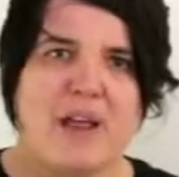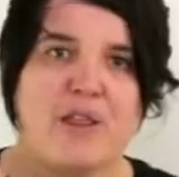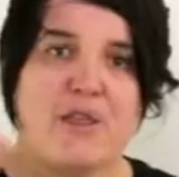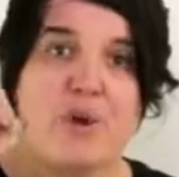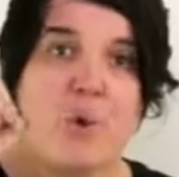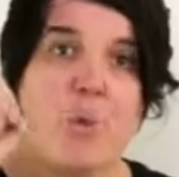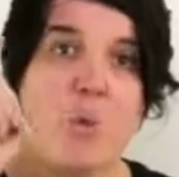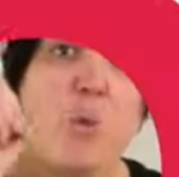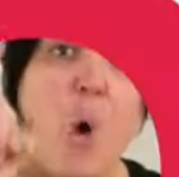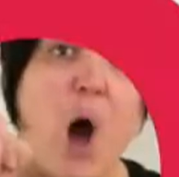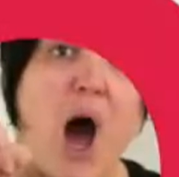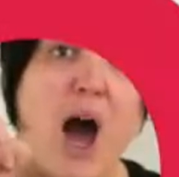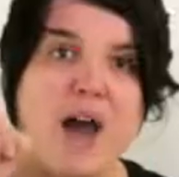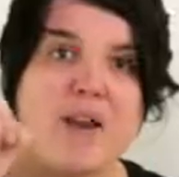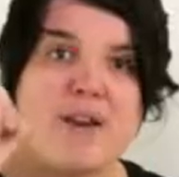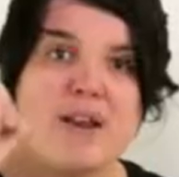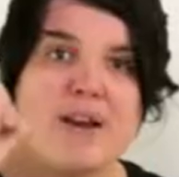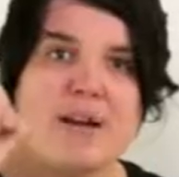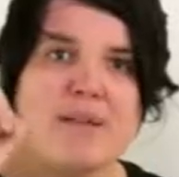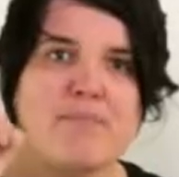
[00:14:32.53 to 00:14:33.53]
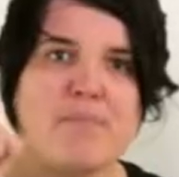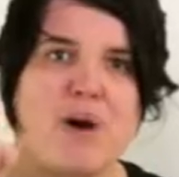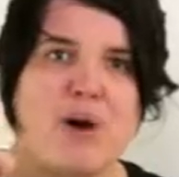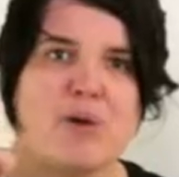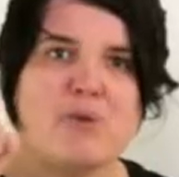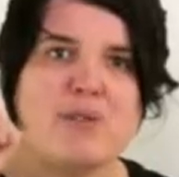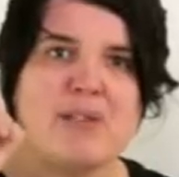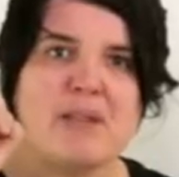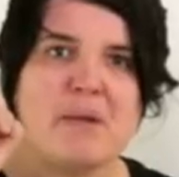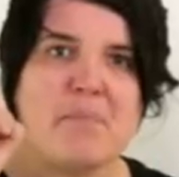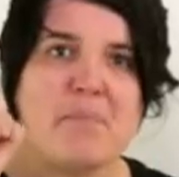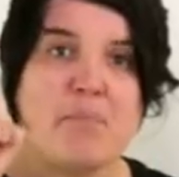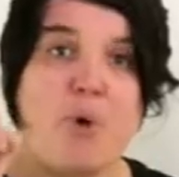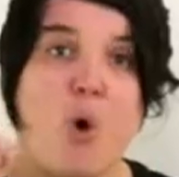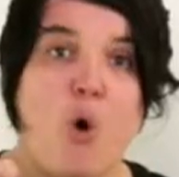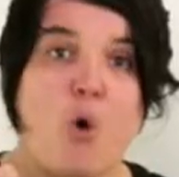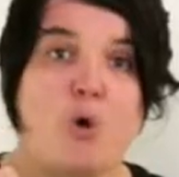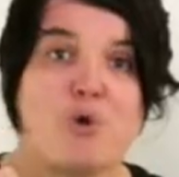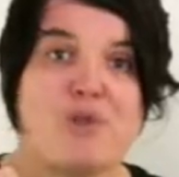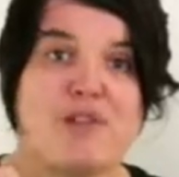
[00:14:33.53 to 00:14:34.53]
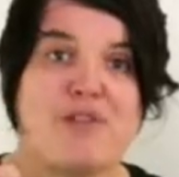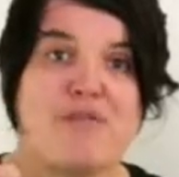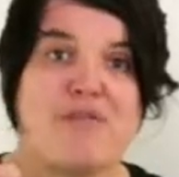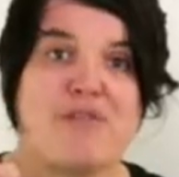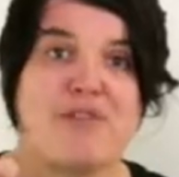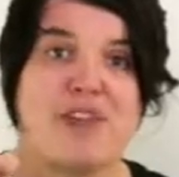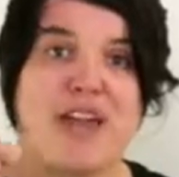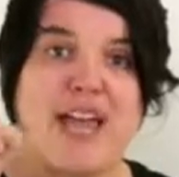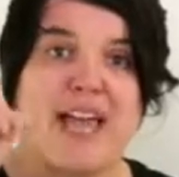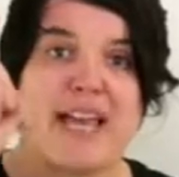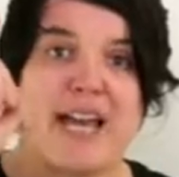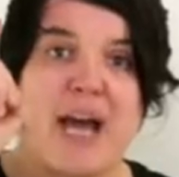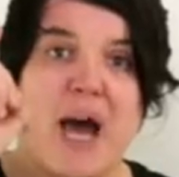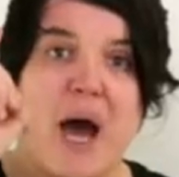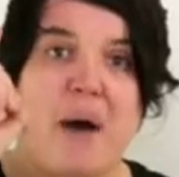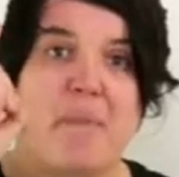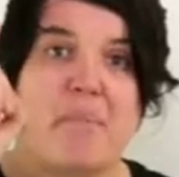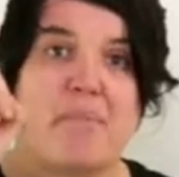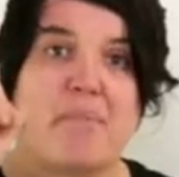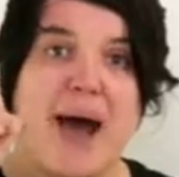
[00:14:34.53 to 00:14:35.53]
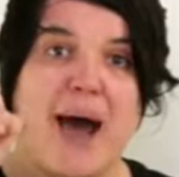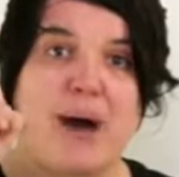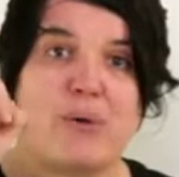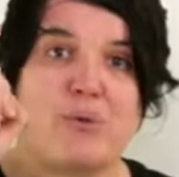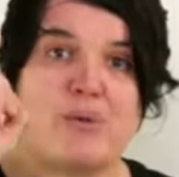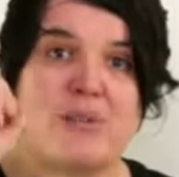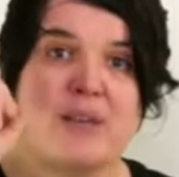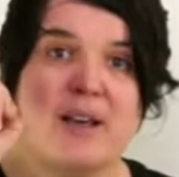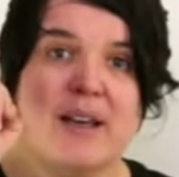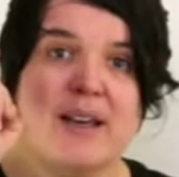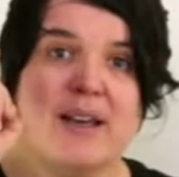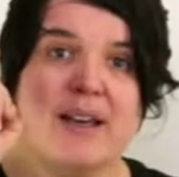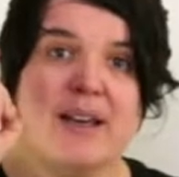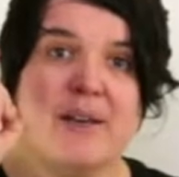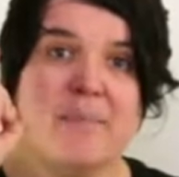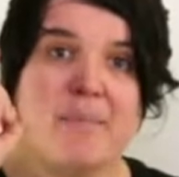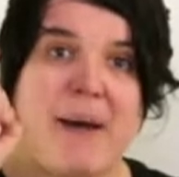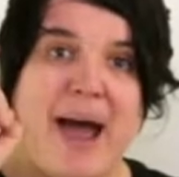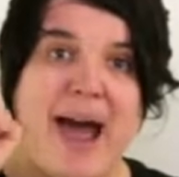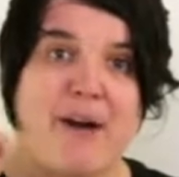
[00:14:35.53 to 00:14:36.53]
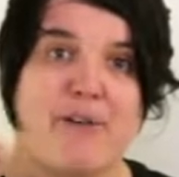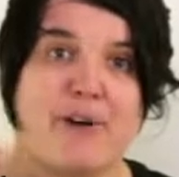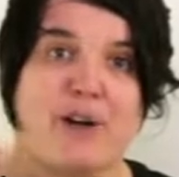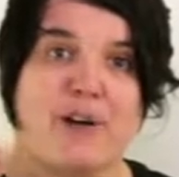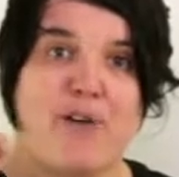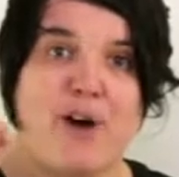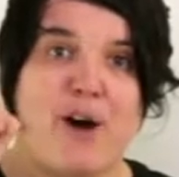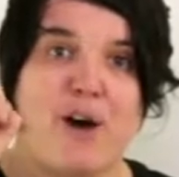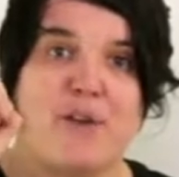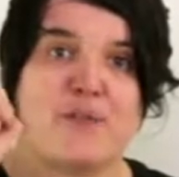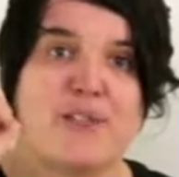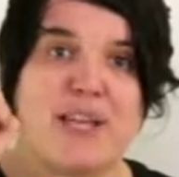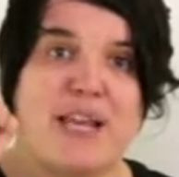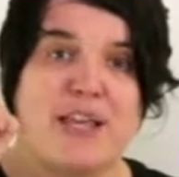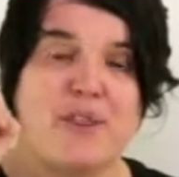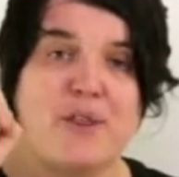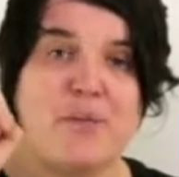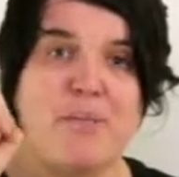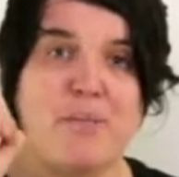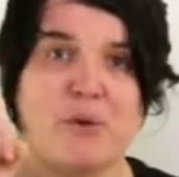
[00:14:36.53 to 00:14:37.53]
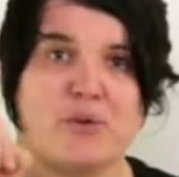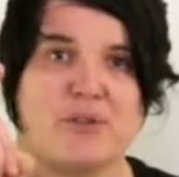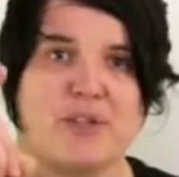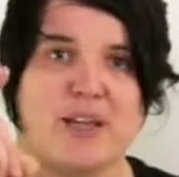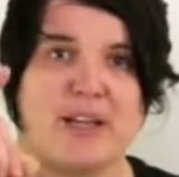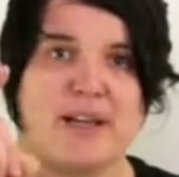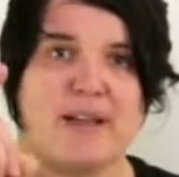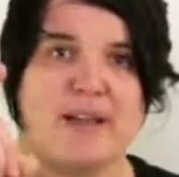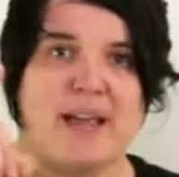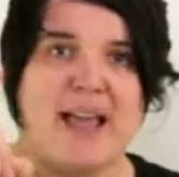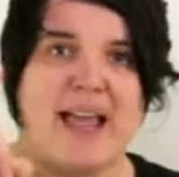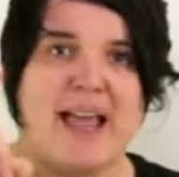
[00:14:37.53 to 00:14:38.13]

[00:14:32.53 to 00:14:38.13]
The one most important thing about paragraphs in the body.